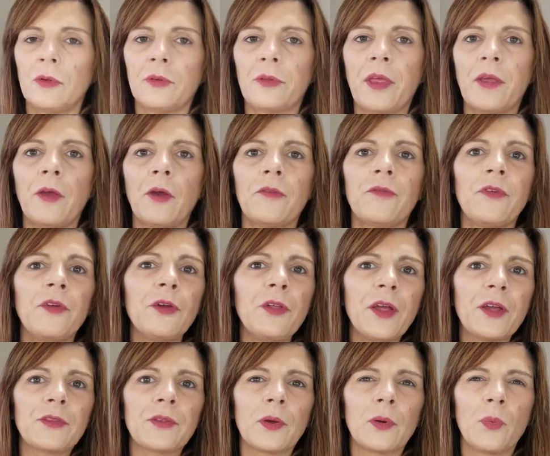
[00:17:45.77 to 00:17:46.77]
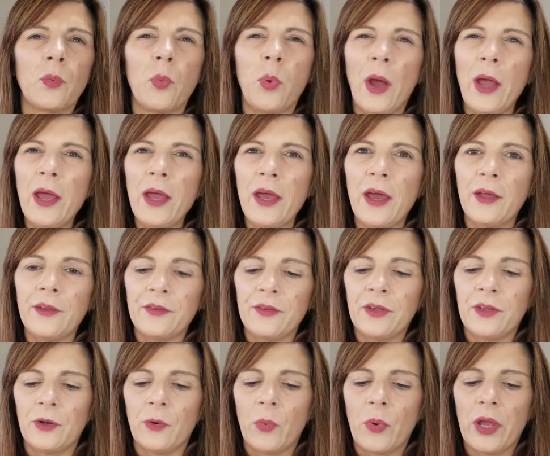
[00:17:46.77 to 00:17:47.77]
like they're wet
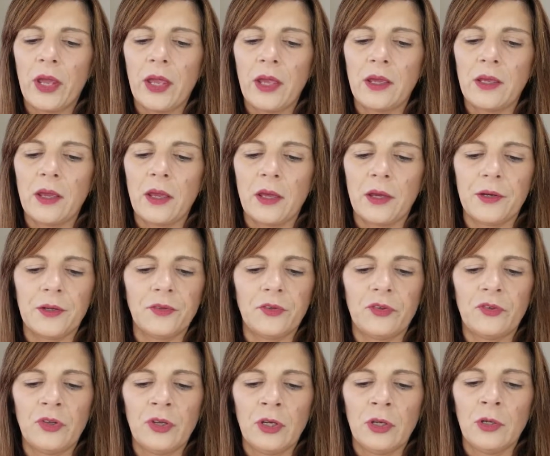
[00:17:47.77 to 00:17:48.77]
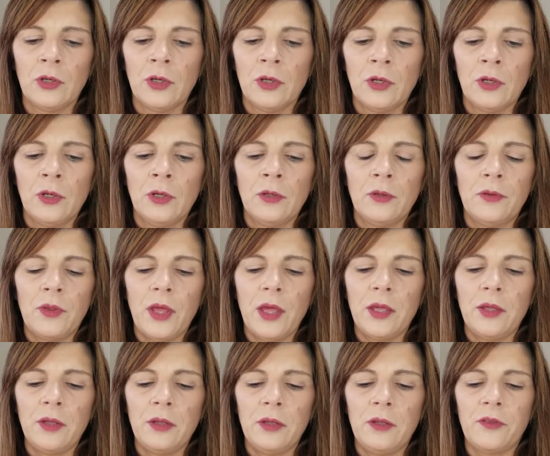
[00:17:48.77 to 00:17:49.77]
in a way, and
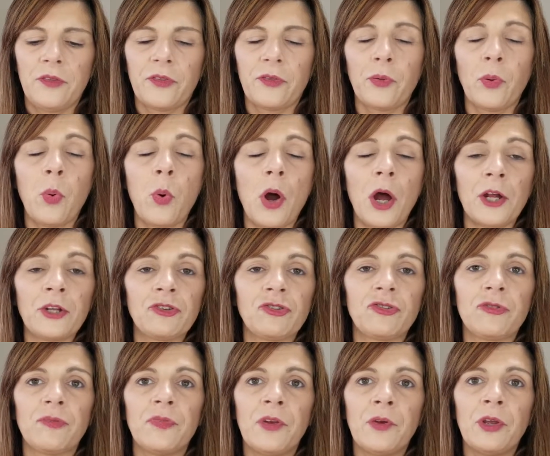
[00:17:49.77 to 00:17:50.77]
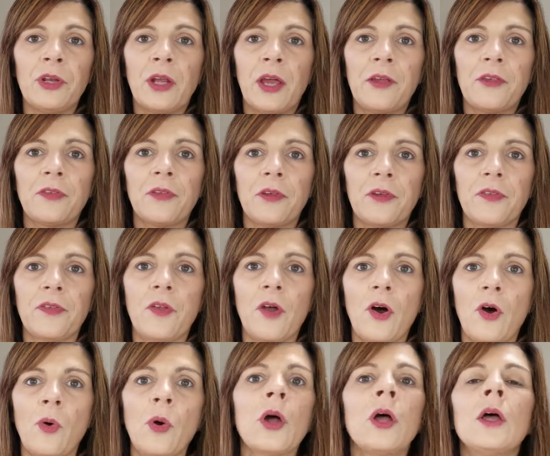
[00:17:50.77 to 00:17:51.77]
they swatched very nicely.
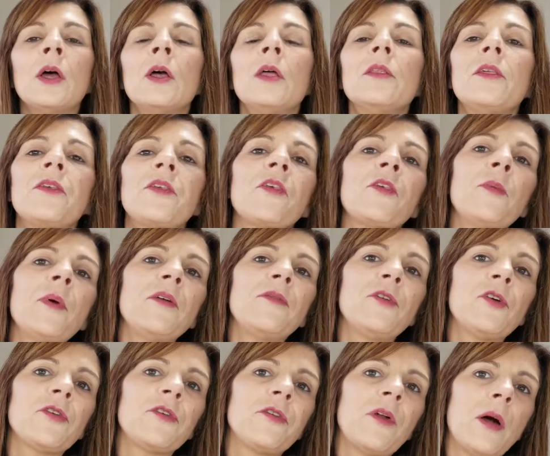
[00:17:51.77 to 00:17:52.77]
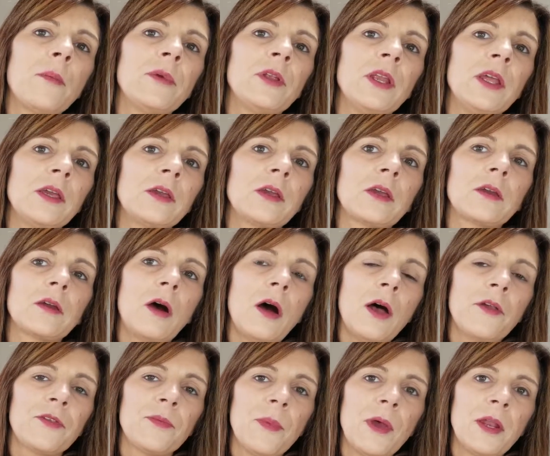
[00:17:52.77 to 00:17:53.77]
So this is my first Dominique
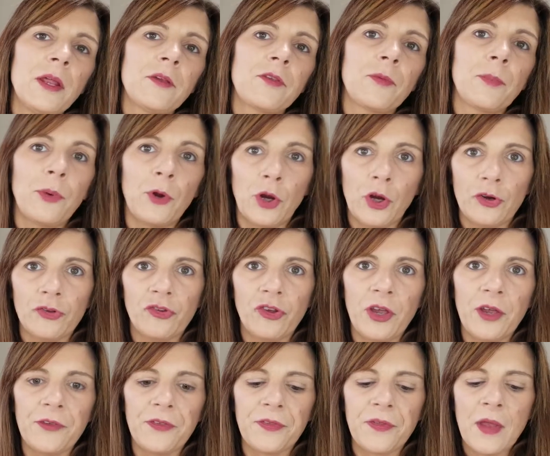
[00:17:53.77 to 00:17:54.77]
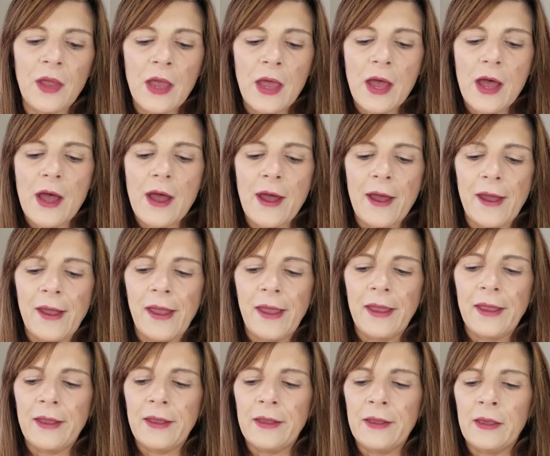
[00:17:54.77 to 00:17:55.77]
Cosmetics purchase.
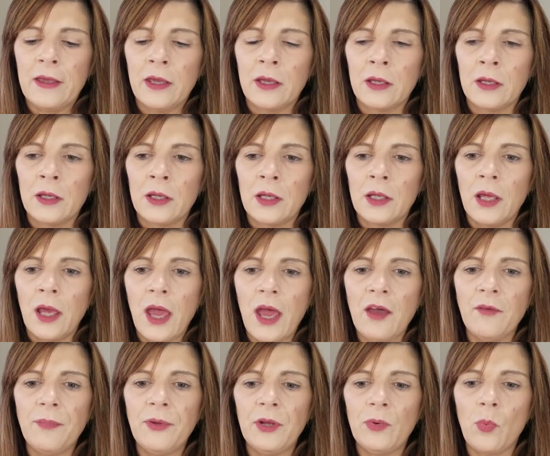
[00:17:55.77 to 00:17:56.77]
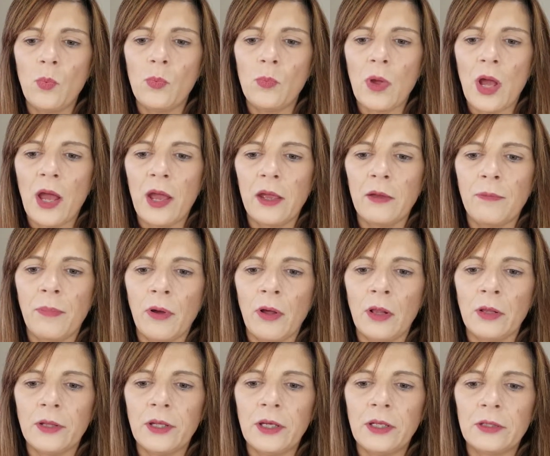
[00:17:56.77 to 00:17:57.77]
I have been
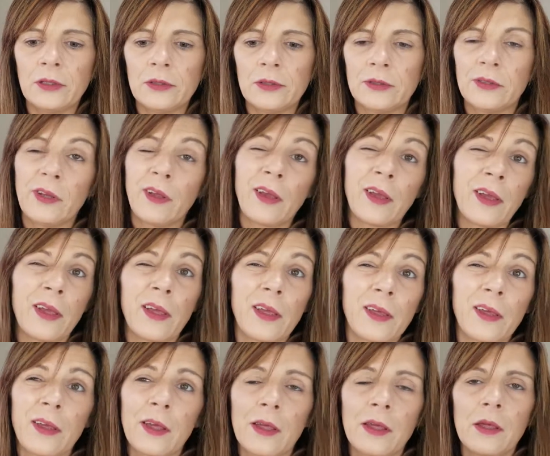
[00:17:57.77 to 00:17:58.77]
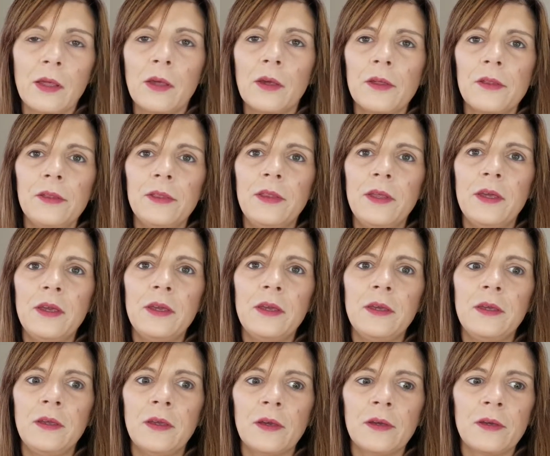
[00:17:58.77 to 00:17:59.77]
eyeballing
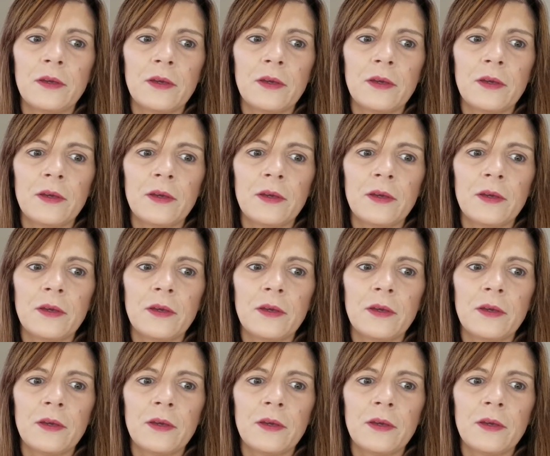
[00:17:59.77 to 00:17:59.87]
the